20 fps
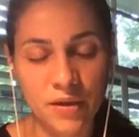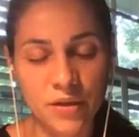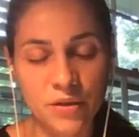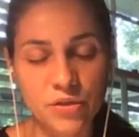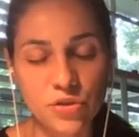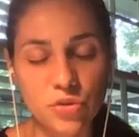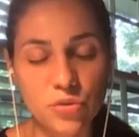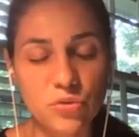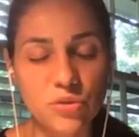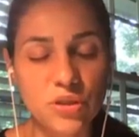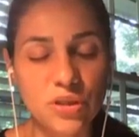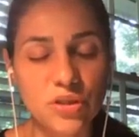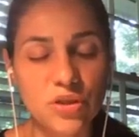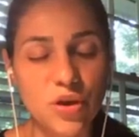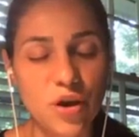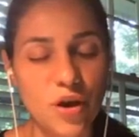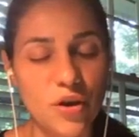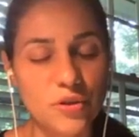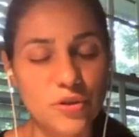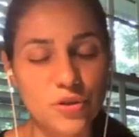to the
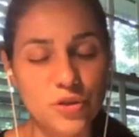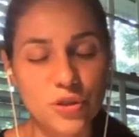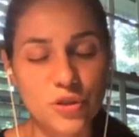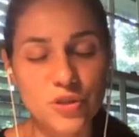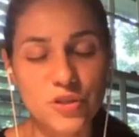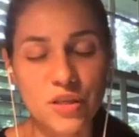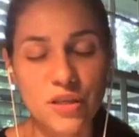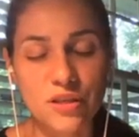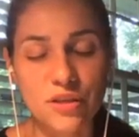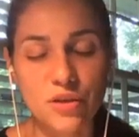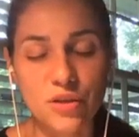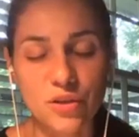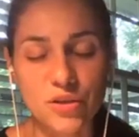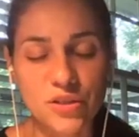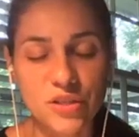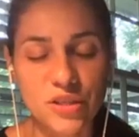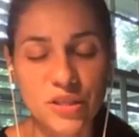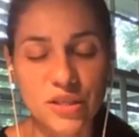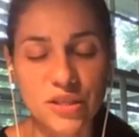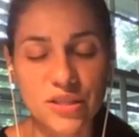doctors and
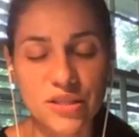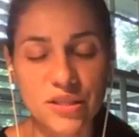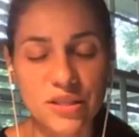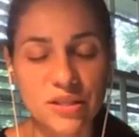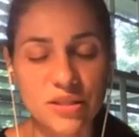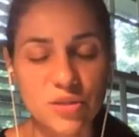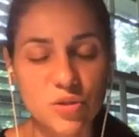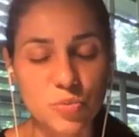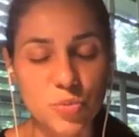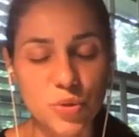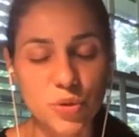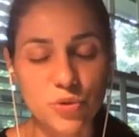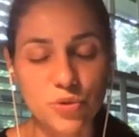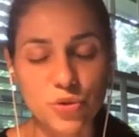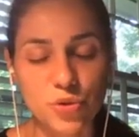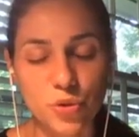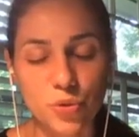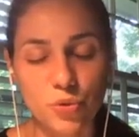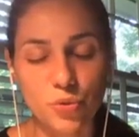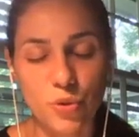nurses in the
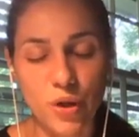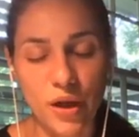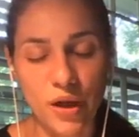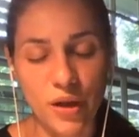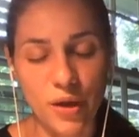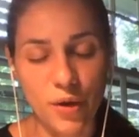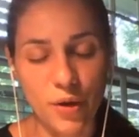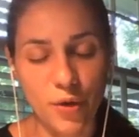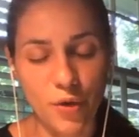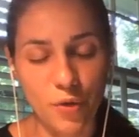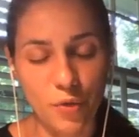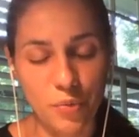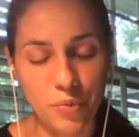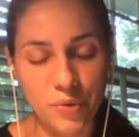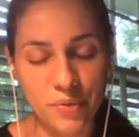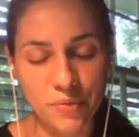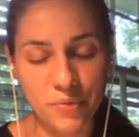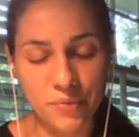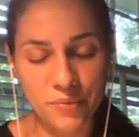spiritual realm,